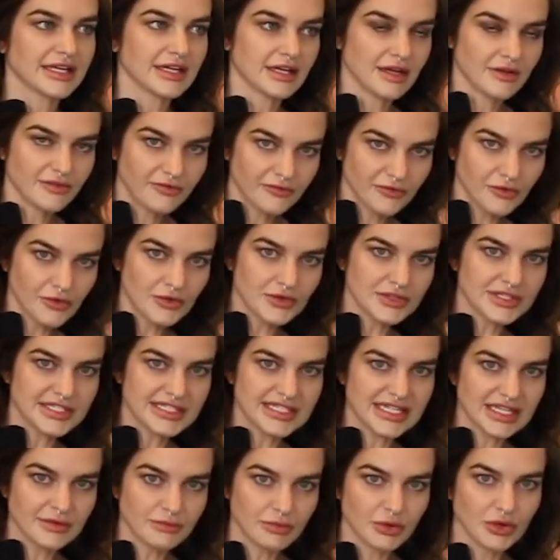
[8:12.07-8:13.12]
a full
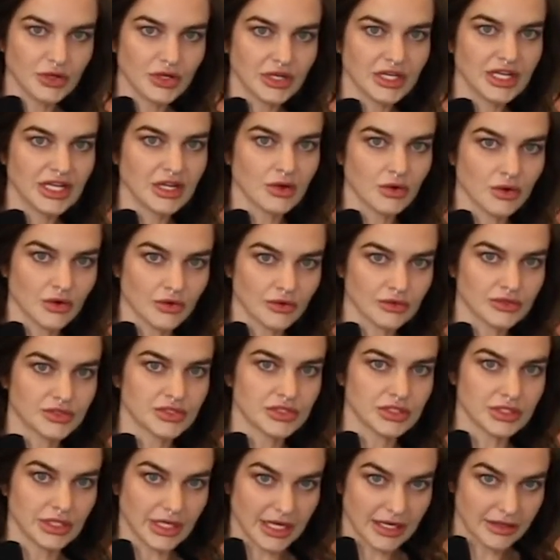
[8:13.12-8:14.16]
zip hoodie, or
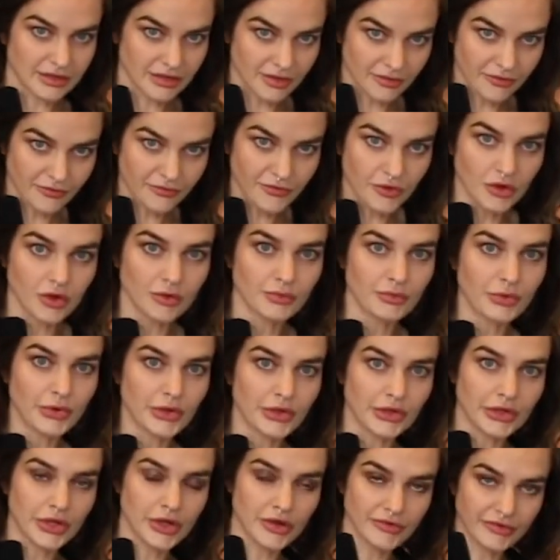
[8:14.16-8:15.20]
like the full
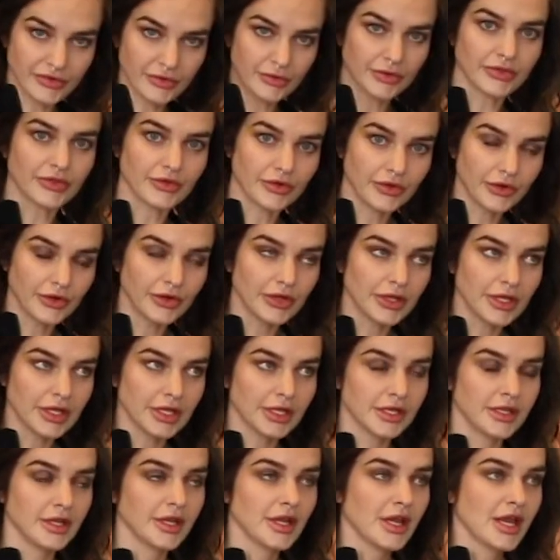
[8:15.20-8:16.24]
pullover with a
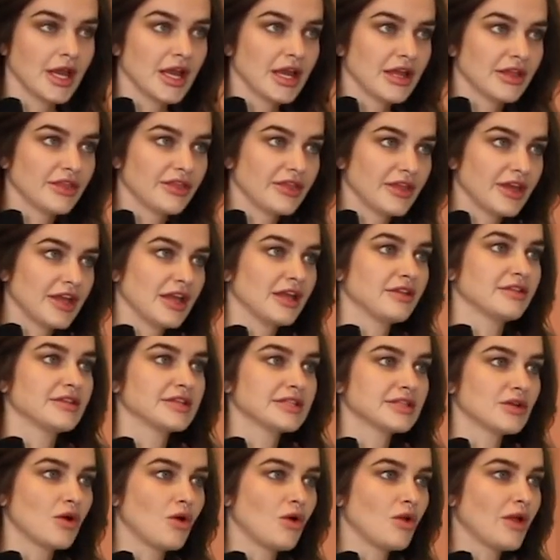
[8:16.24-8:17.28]
hood thing.
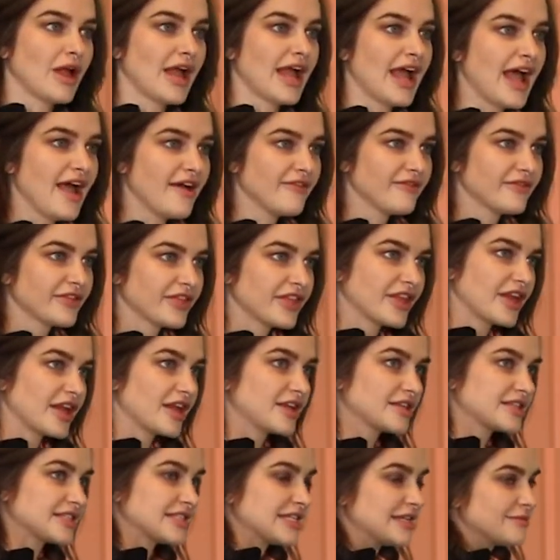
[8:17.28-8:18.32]
This whole half
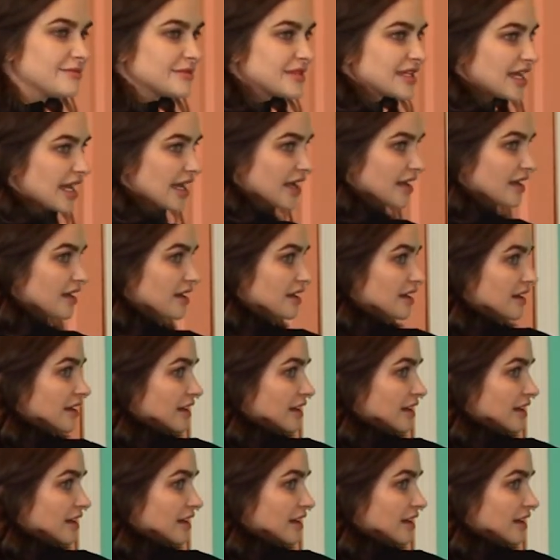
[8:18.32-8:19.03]
thing seems like,